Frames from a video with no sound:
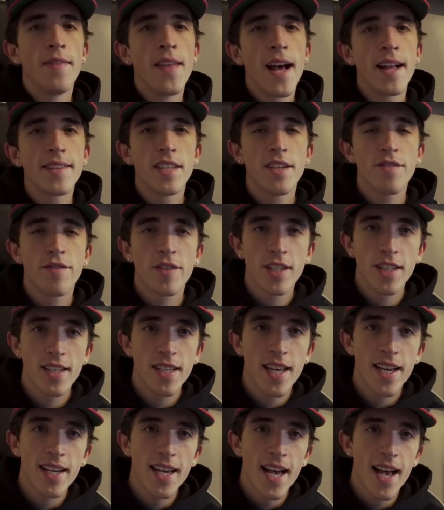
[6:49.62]
And that's it for
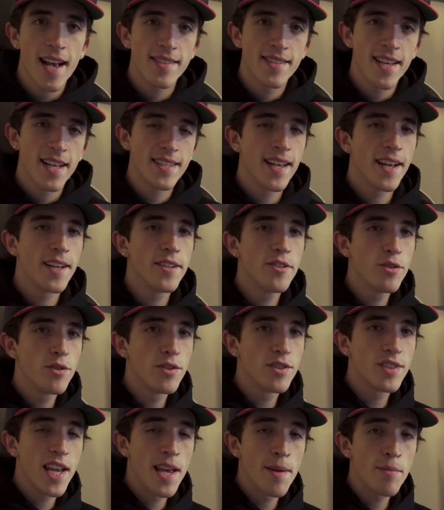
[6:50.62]
today, guys. That's how you
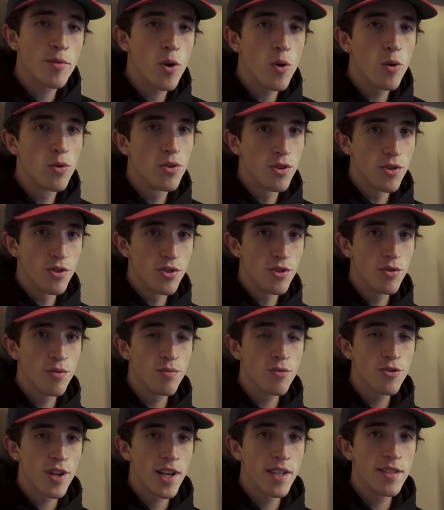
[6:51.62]
do the Sam Kolder
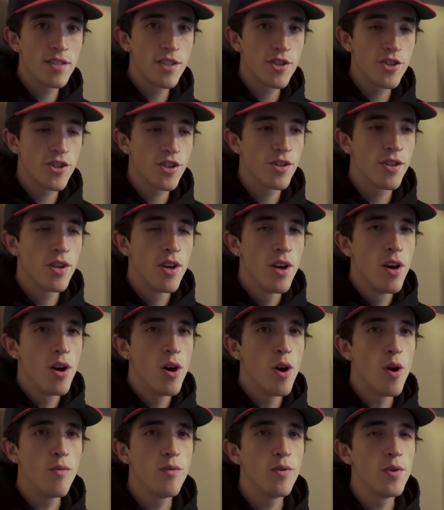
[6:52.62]
zoom transition.
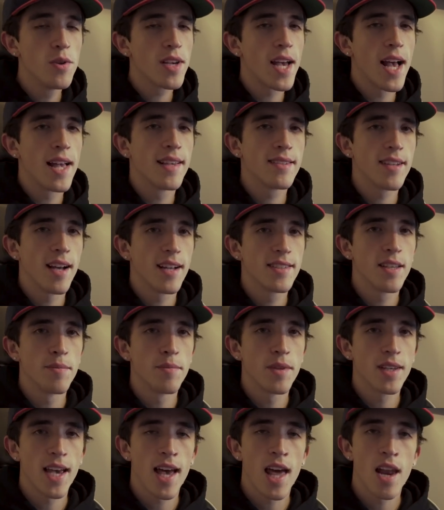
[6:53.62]
Hopefully you guys got
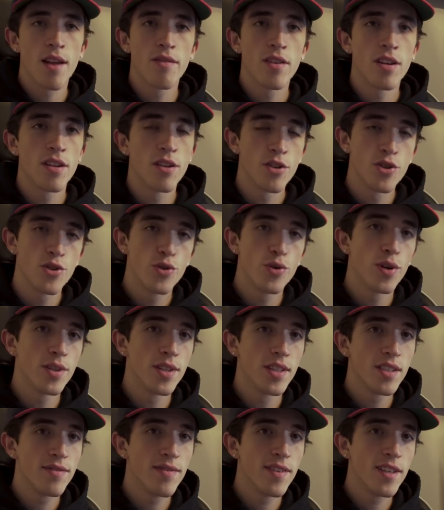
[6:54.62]
something out of it and
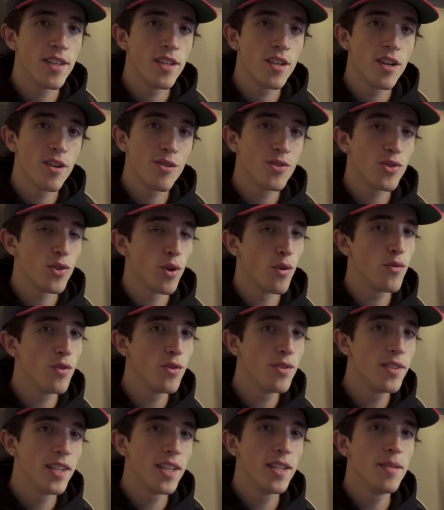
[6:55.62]
enjoyed this video. So
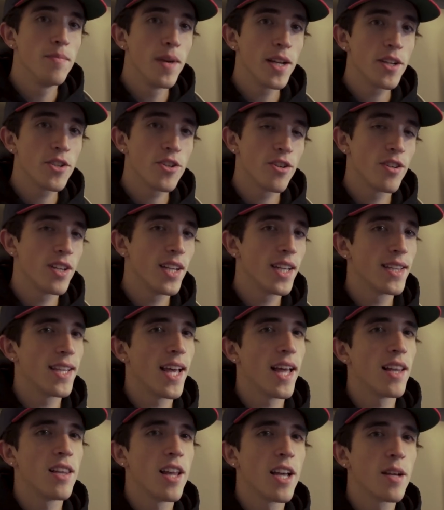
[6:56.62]
if you did, make sure to hit
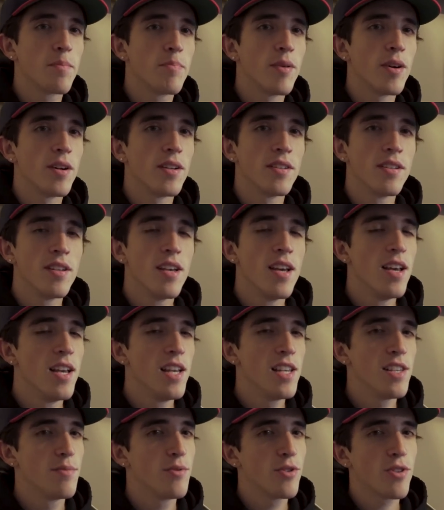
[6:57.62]
that like button,
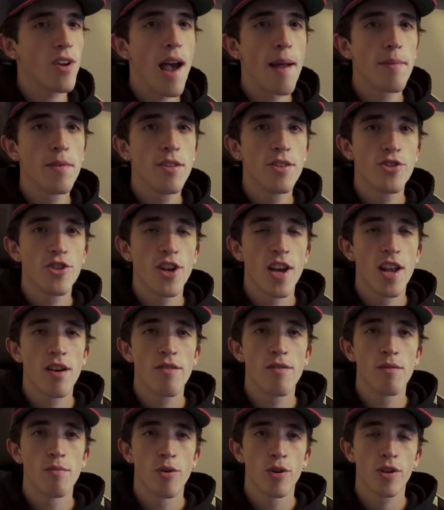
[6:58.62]
subscribe to this
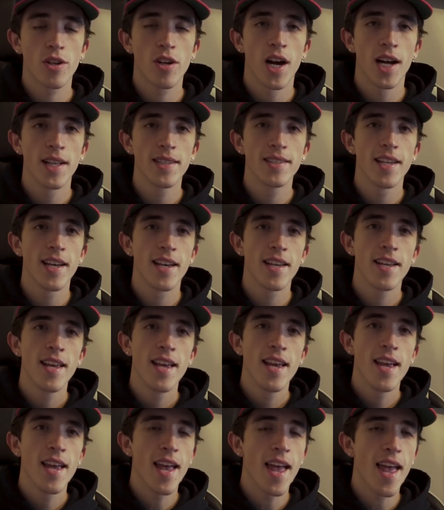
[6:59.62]
channel for more content,
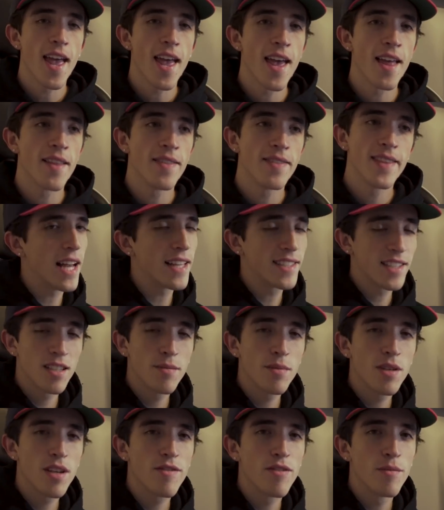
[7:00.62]
and that's
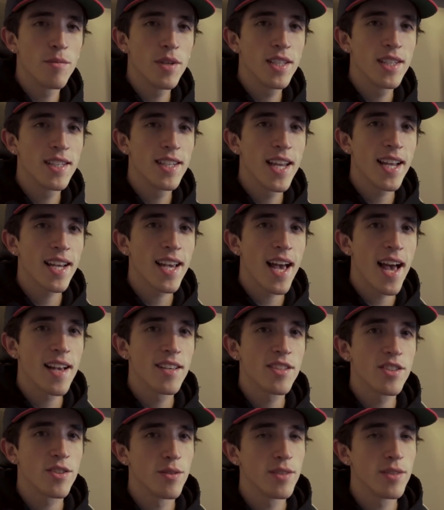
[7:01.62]
going to be it for me today, guys.